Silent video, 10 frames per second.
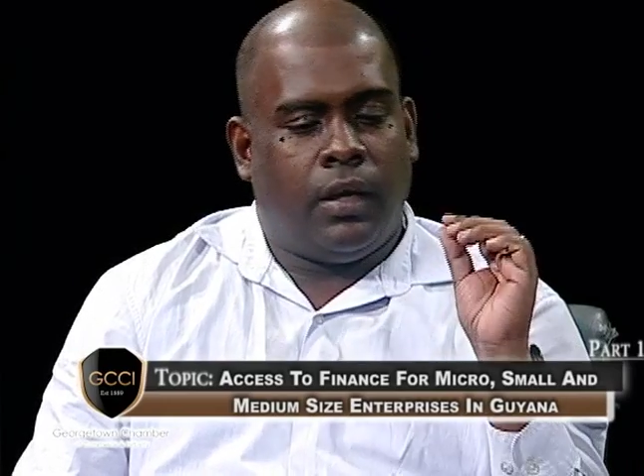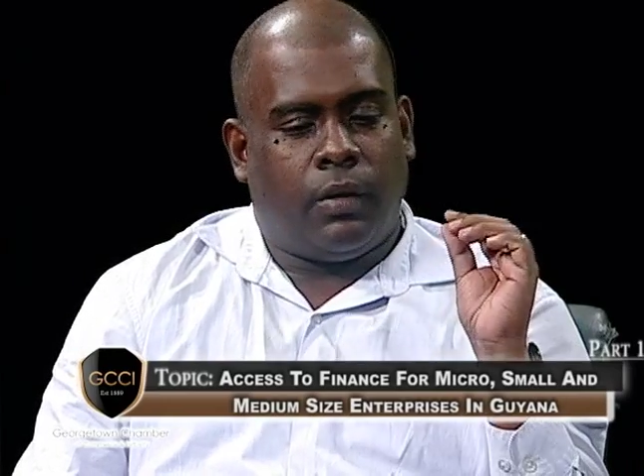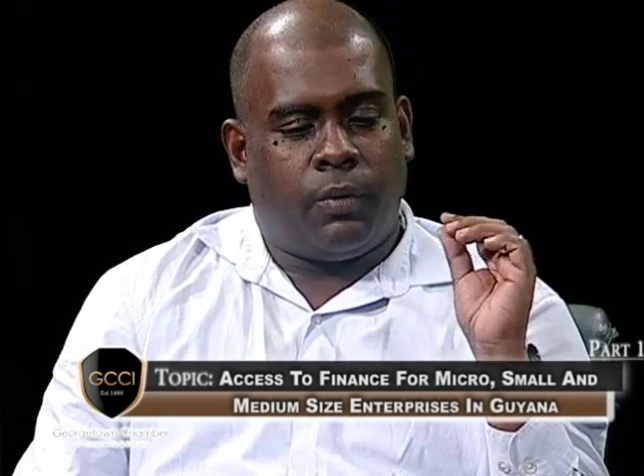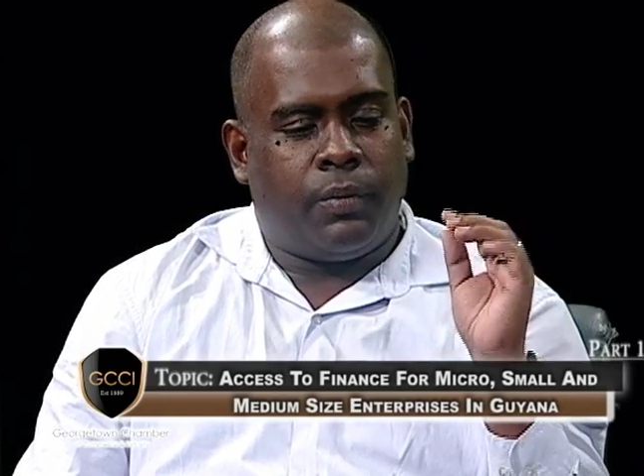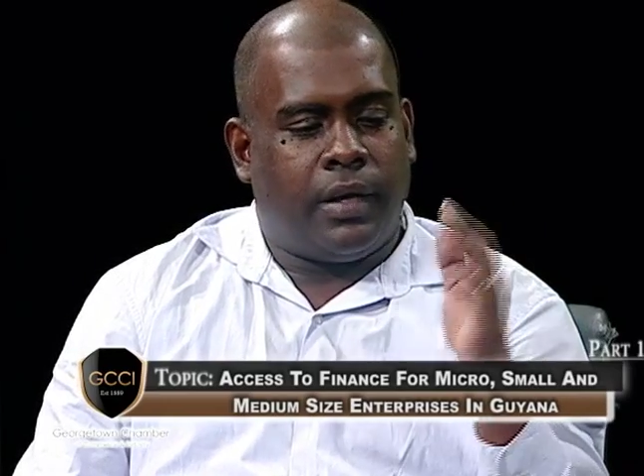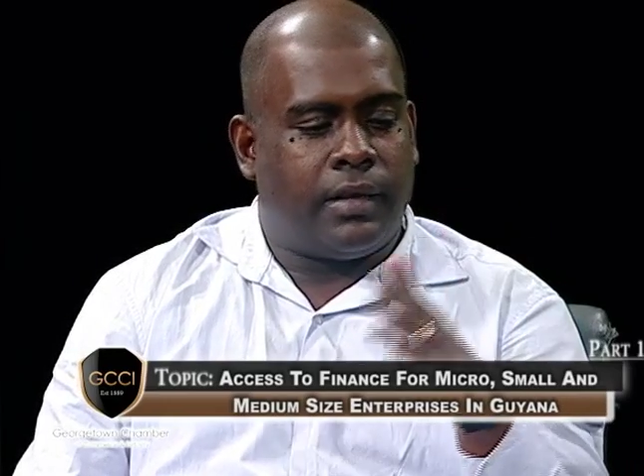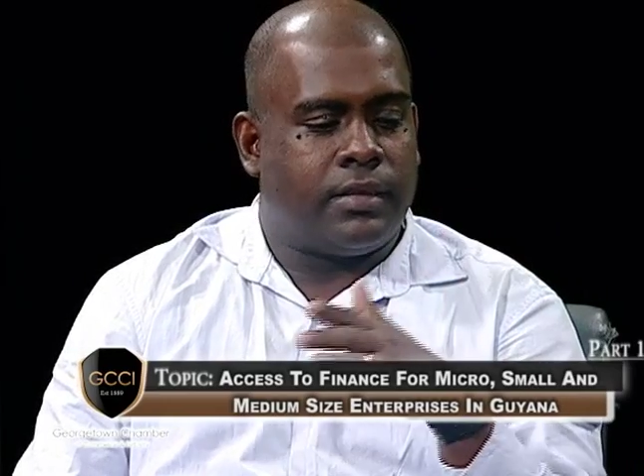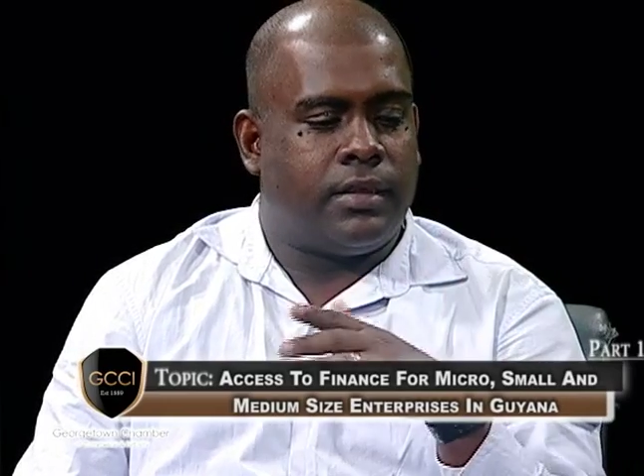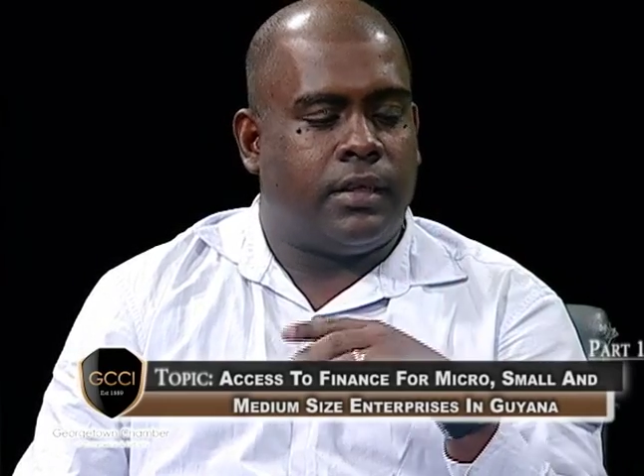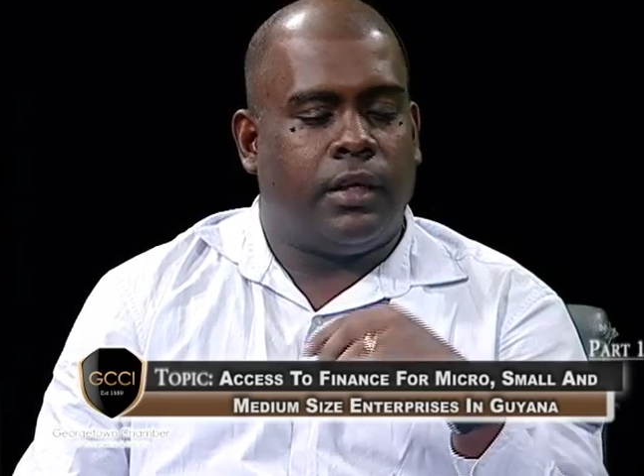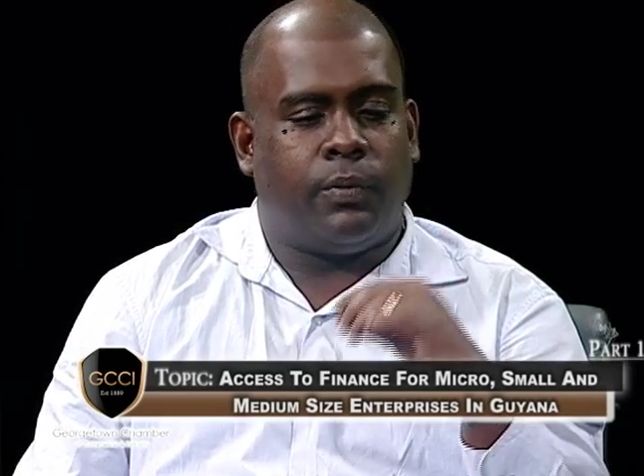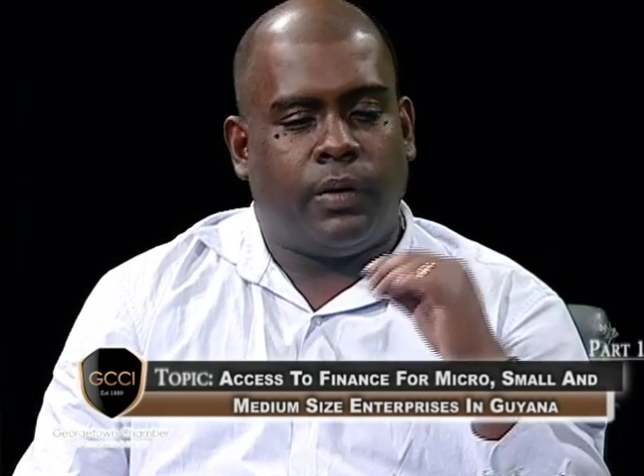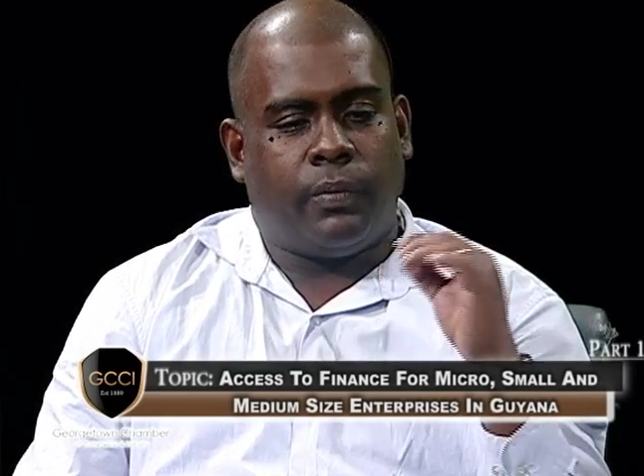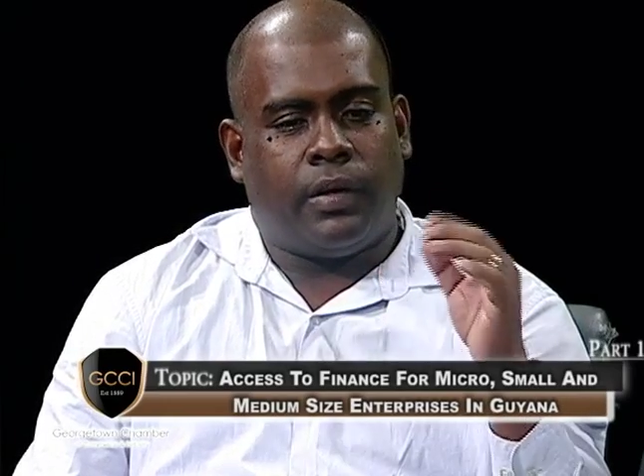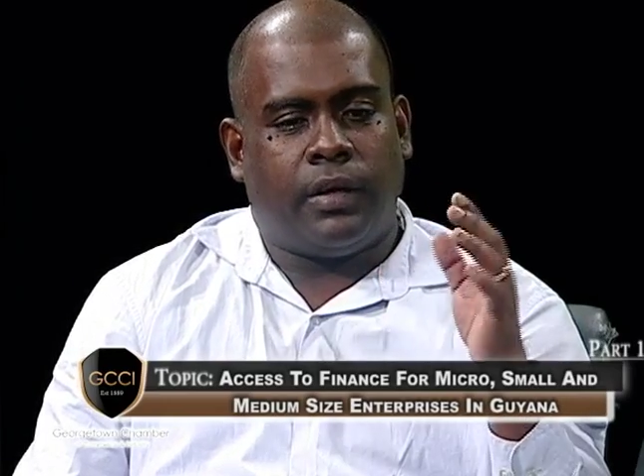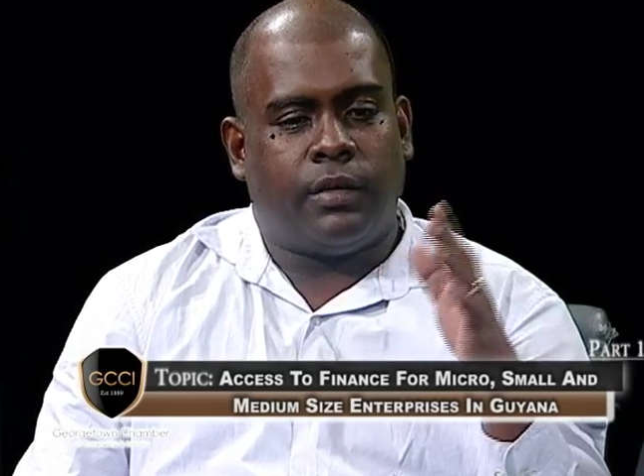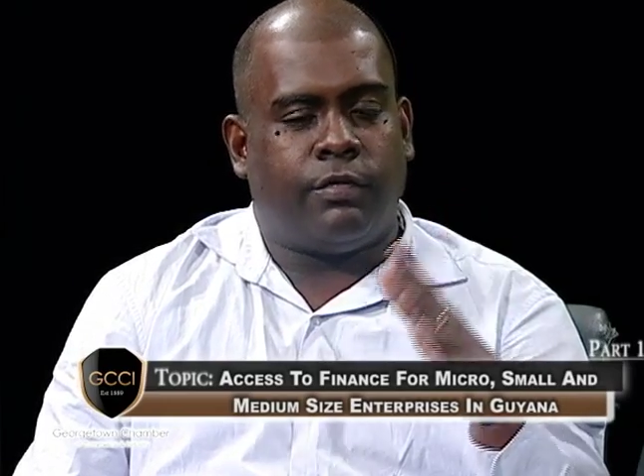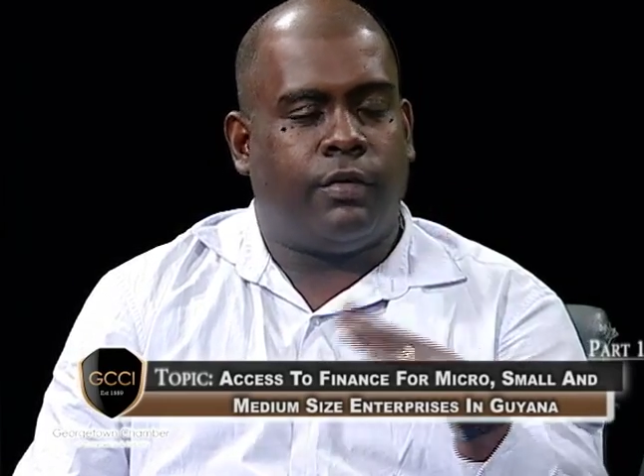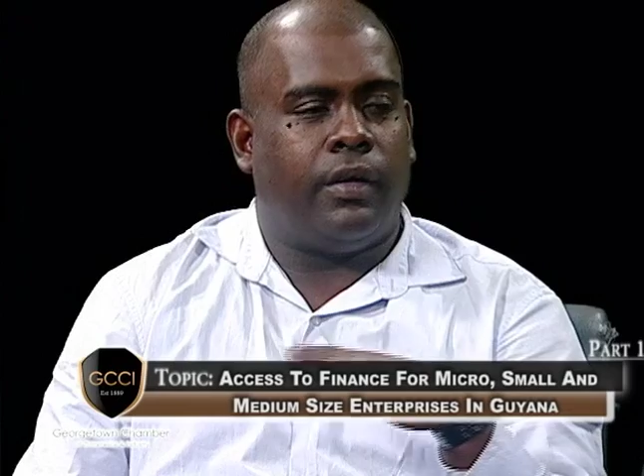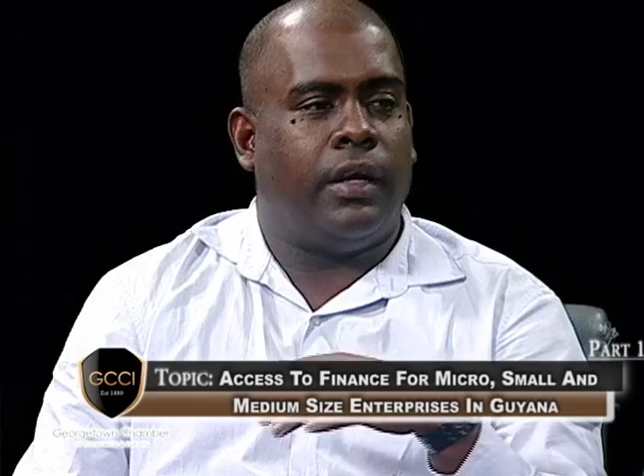We would like to say that we are willing to
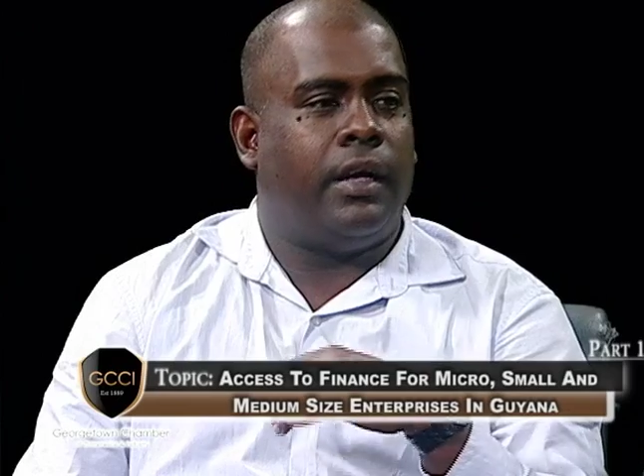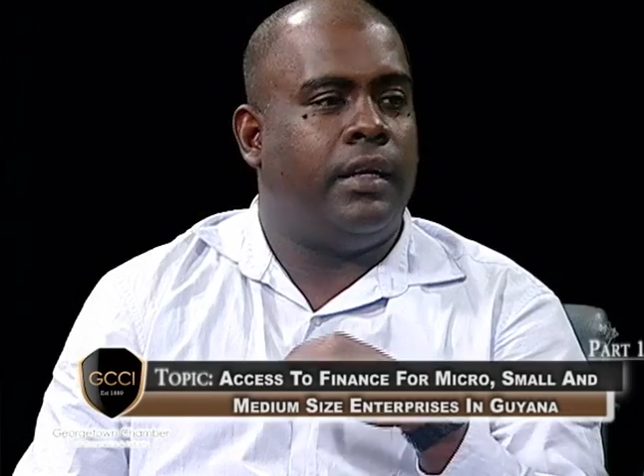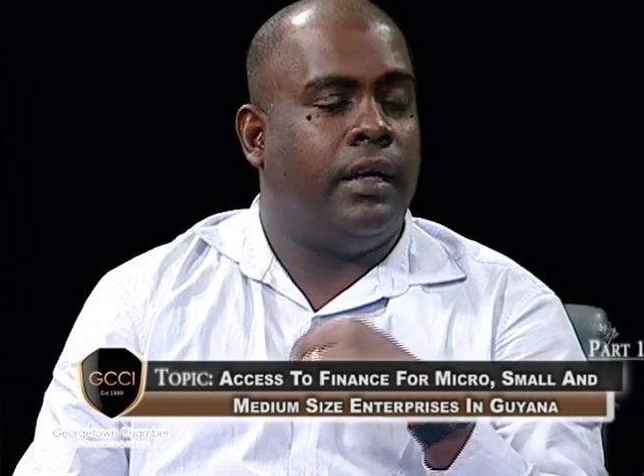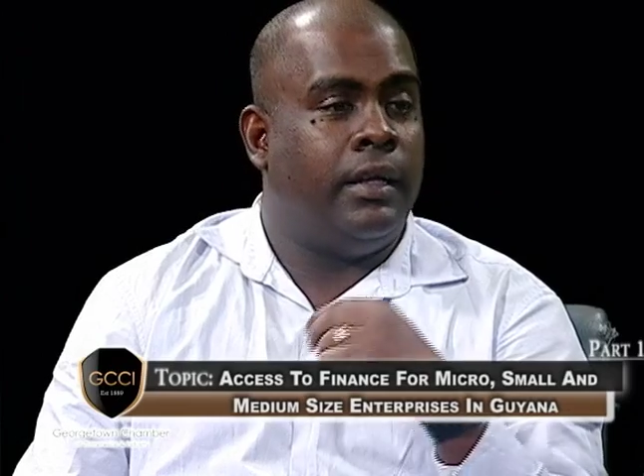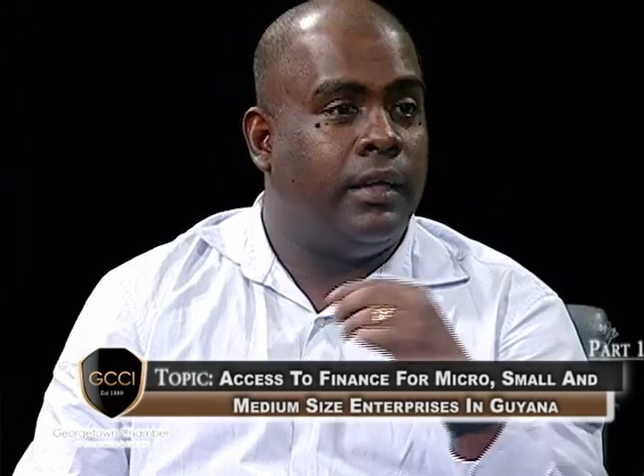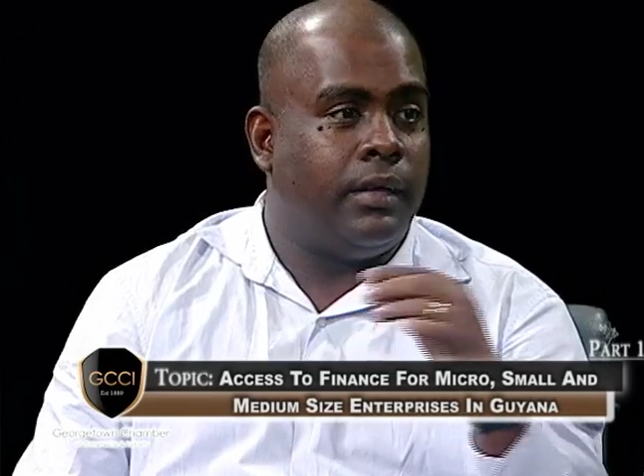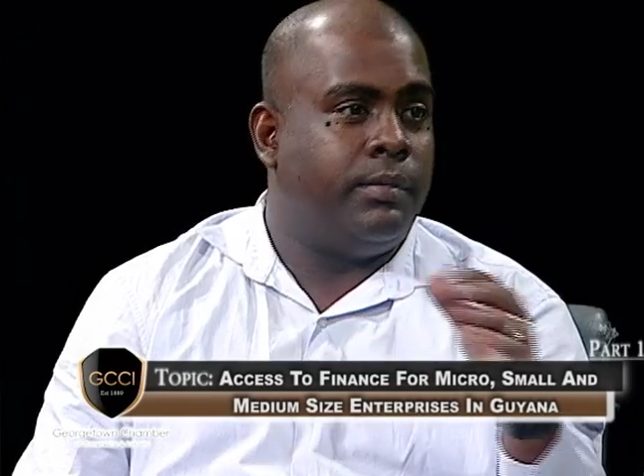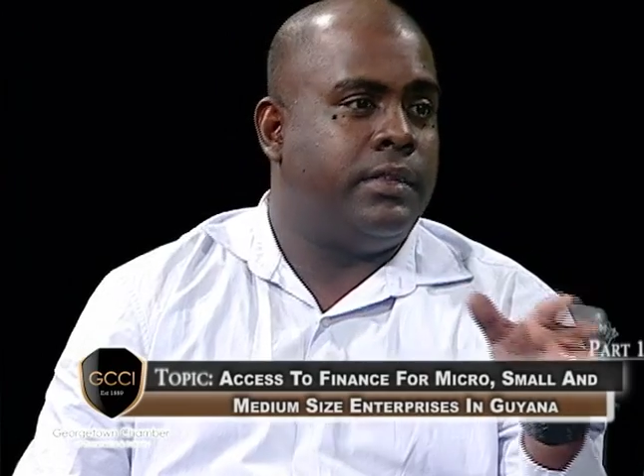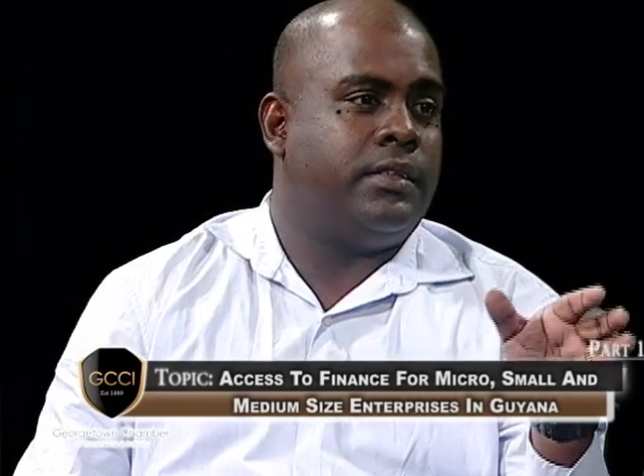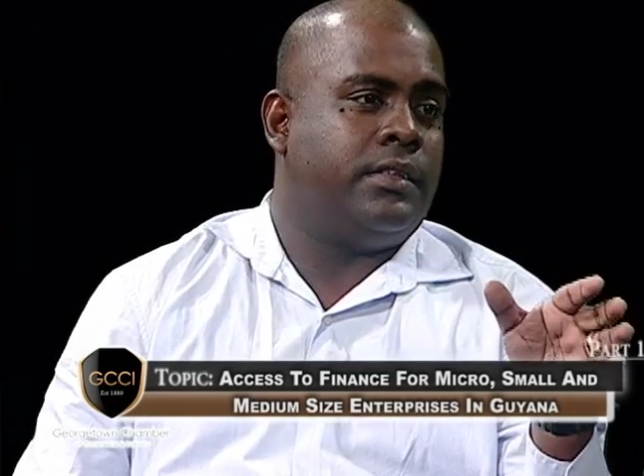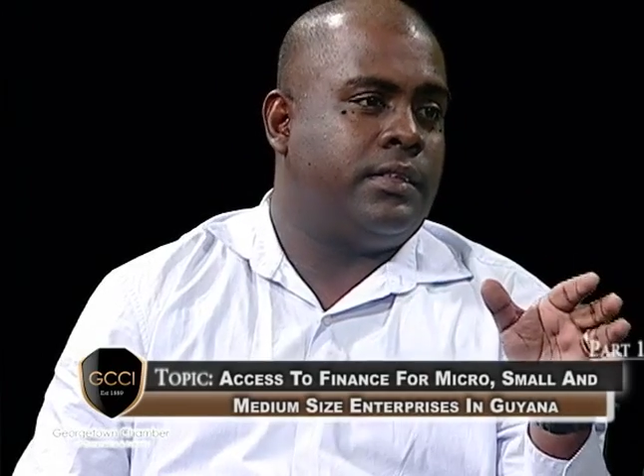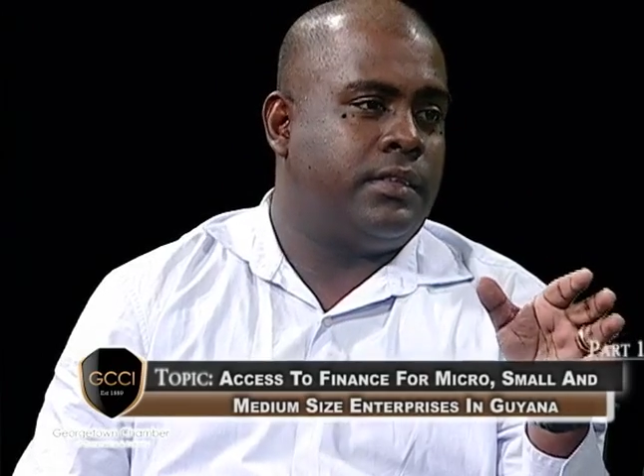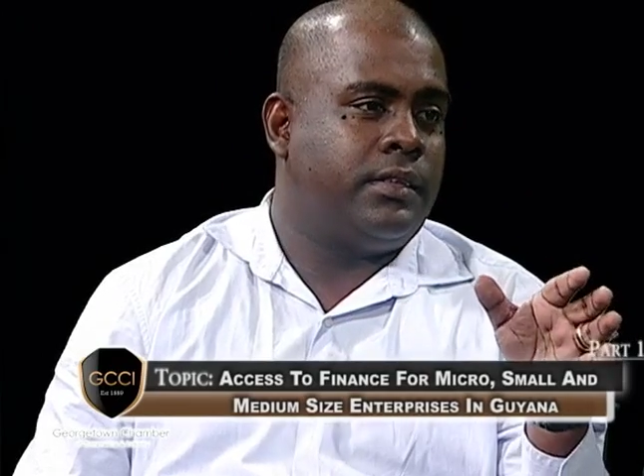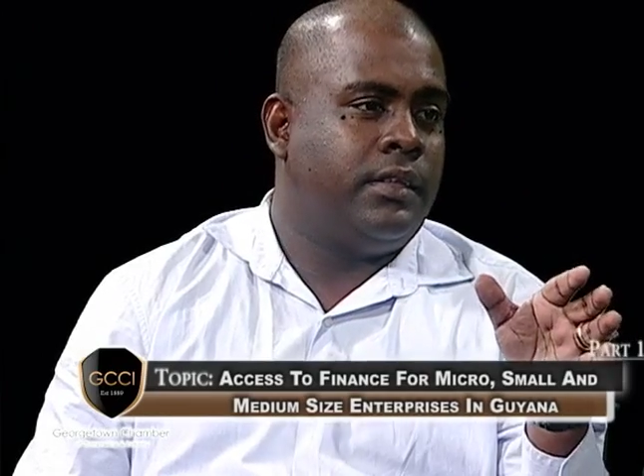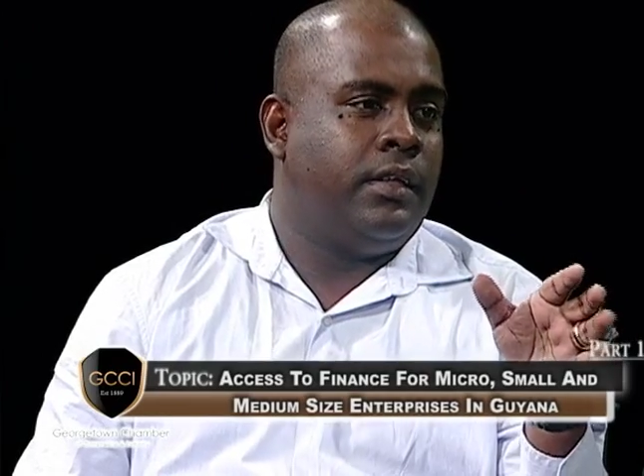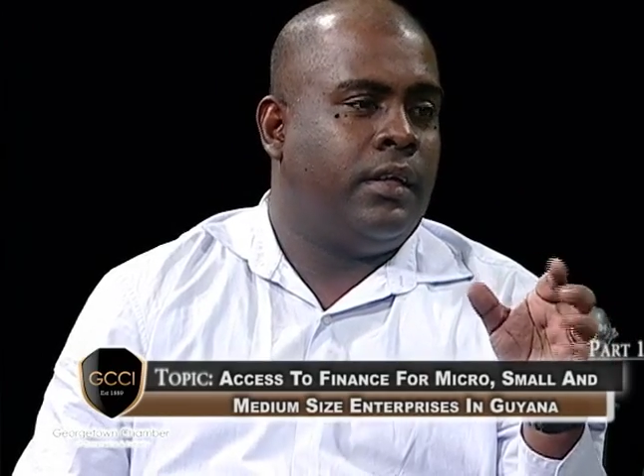fund any legal business